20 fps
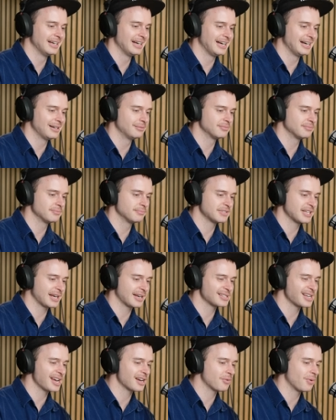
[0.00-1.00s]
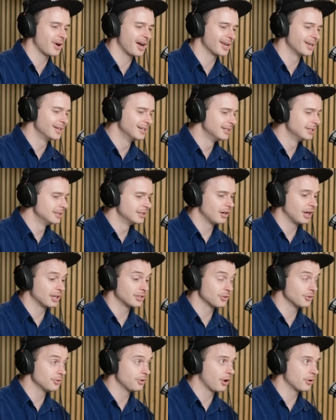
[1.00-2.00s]
Second takeaway, I
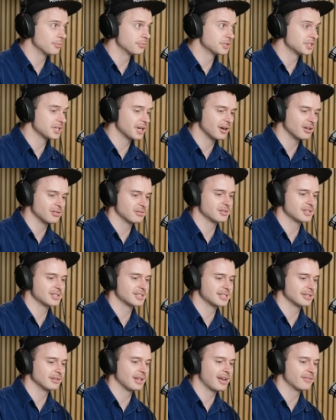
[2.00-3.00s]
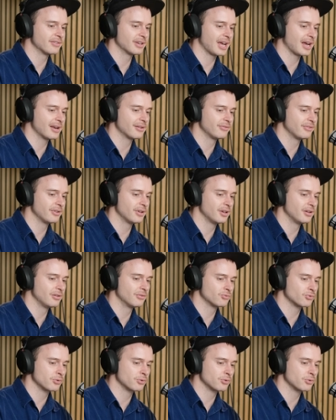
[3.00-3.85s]
do hope shareholders still advocate for